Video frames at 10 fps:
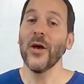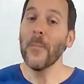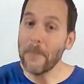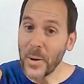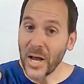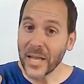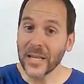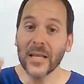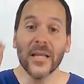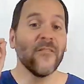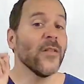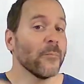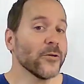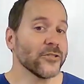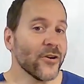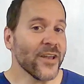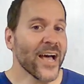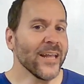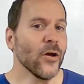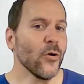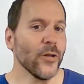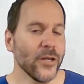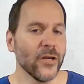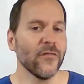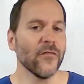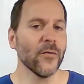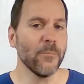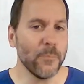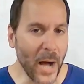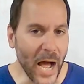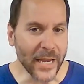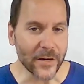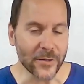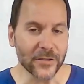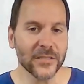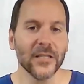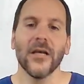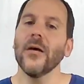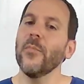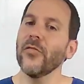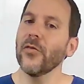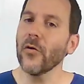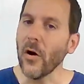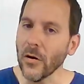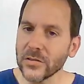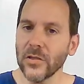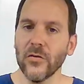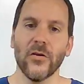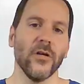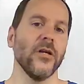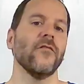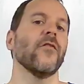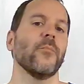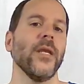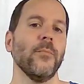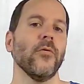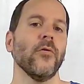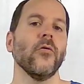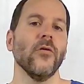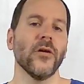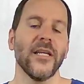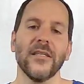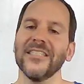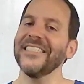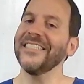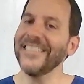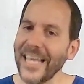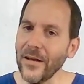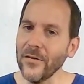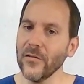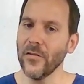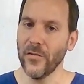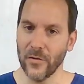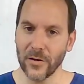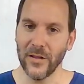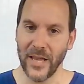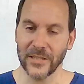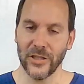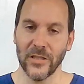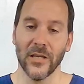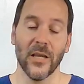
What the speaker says: But flippers are not only good for buyers, but they're also good for people who are looking to sell their collection.